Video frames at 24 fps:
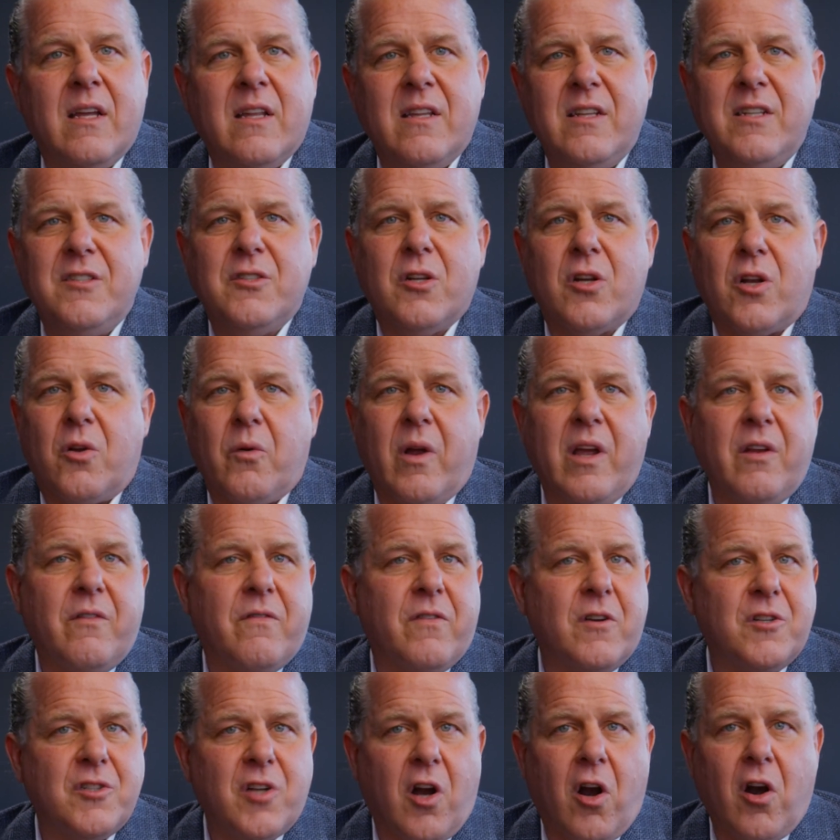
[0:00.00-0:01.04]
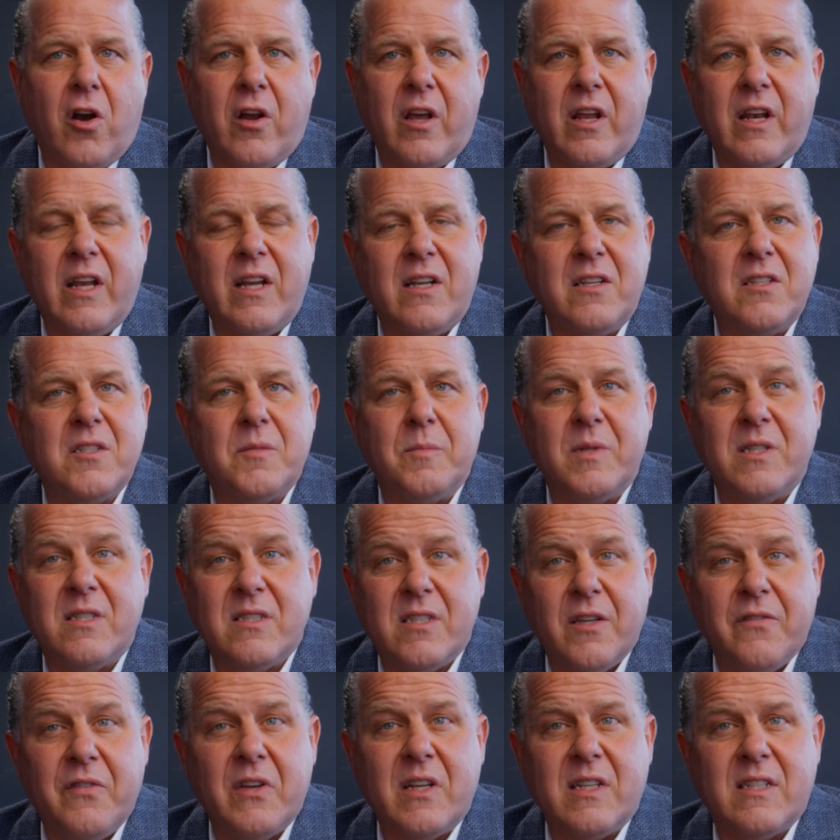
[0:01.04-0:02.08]
these are great for targeting
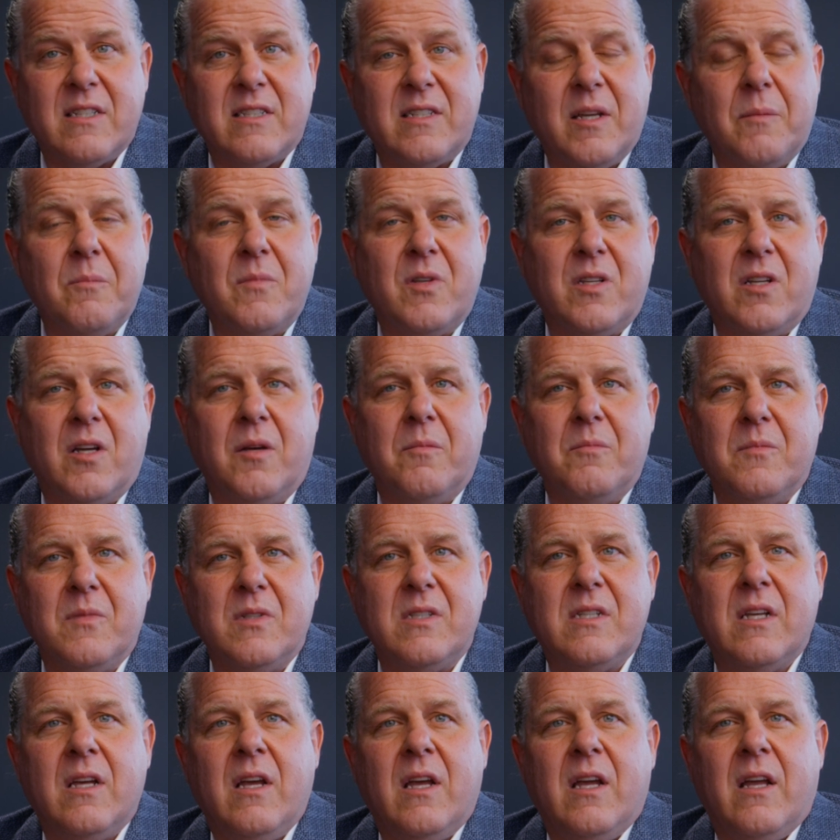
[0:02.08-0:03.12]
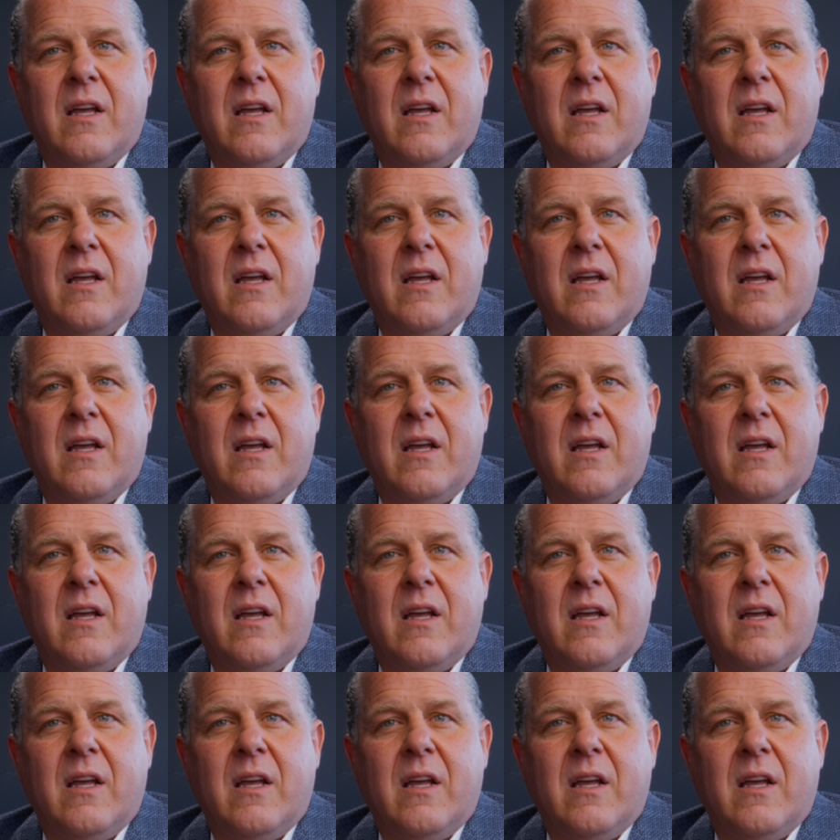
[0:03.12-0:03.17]
specific symptoms